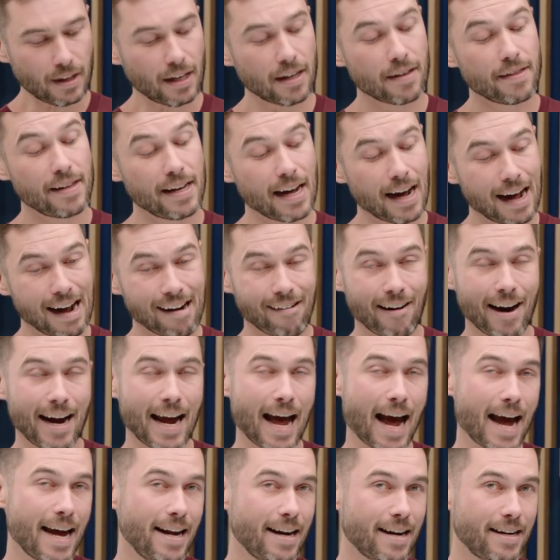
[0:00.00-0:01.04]
The
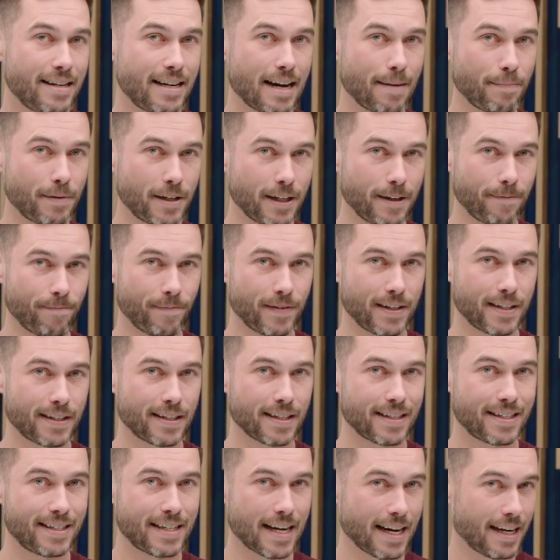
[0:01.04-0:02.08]
RA8 adapter is the
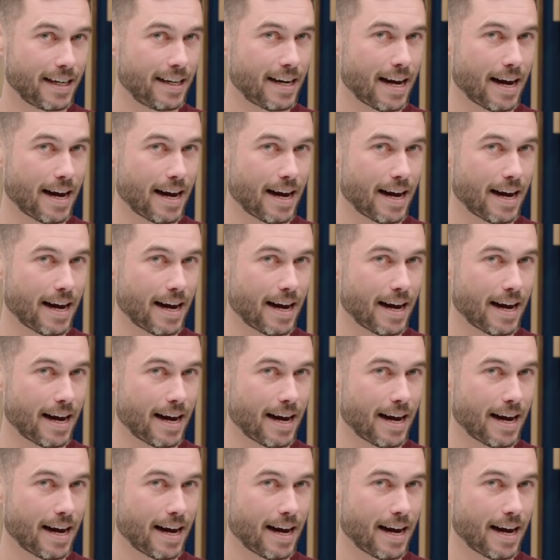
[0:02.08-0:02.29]
second